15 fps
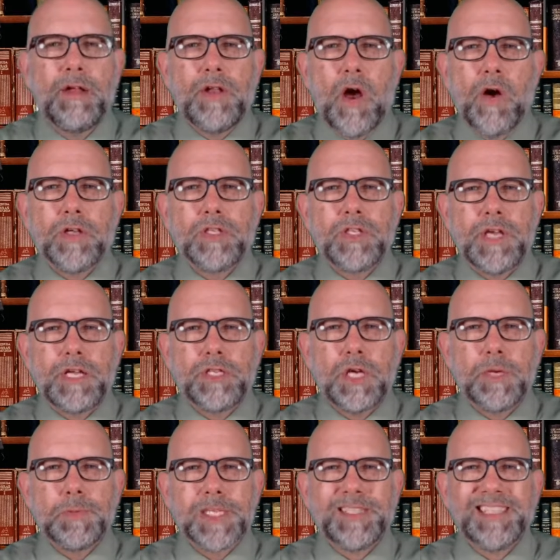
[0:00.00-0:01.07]
knowledge of the
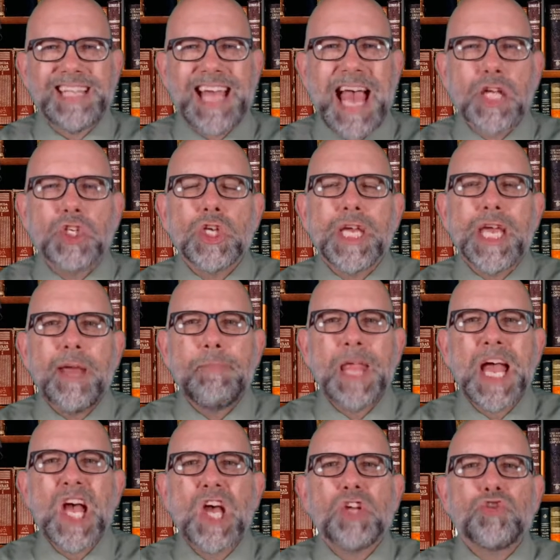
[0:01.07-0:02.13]
Egyptians is actually
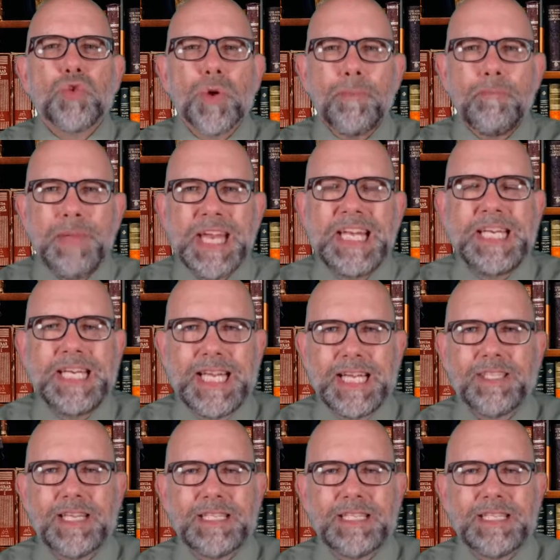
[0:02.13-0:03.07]
tremendous.